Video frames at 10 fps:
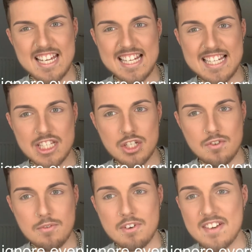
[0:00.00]

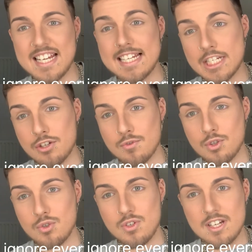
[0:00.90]
I'm very
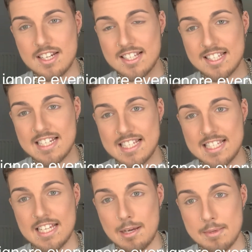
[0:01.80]
literal. This is
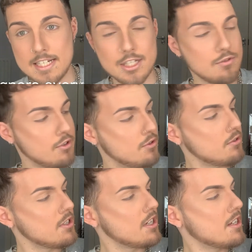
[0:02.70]
illicit, I'm a literal.